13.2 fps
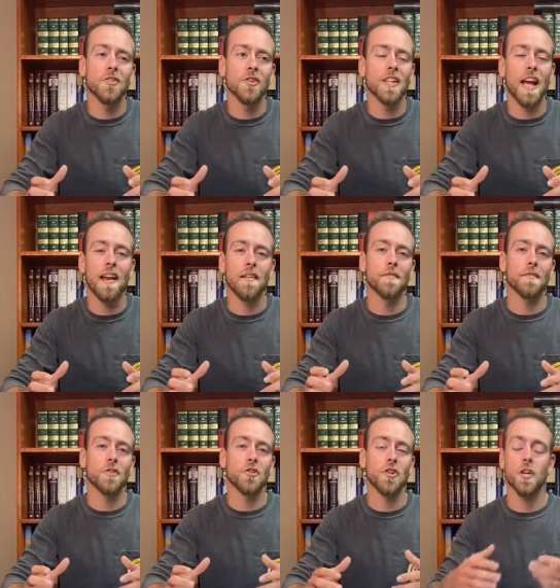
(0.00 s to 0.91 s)
just kind
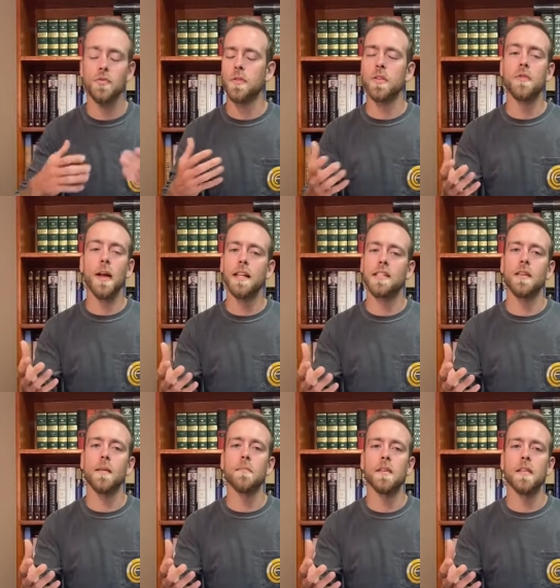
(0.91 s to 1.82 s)
of shares with you guys
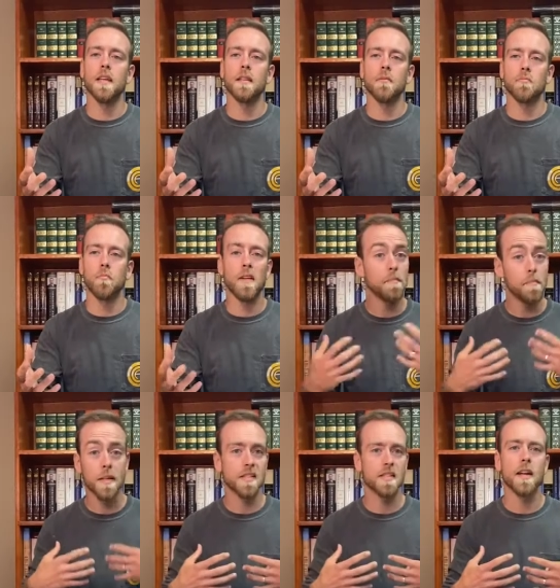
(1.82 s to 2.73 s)
something that we've
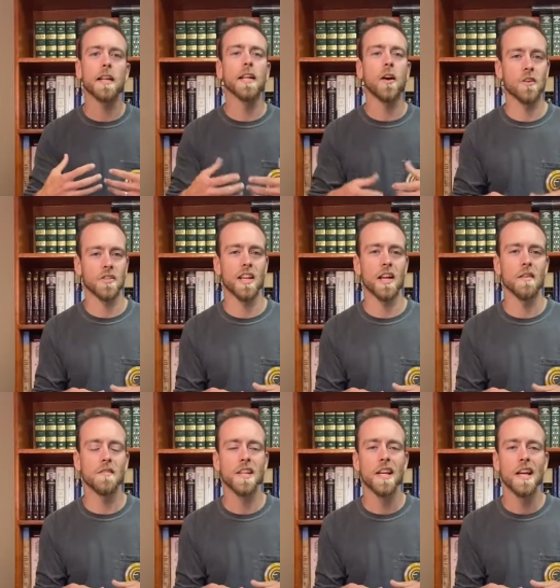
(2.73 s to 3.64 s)
been studying
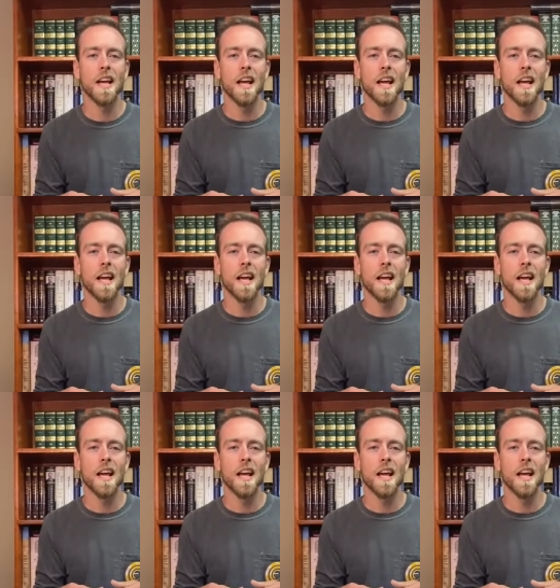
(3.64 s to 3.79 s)
ourselves.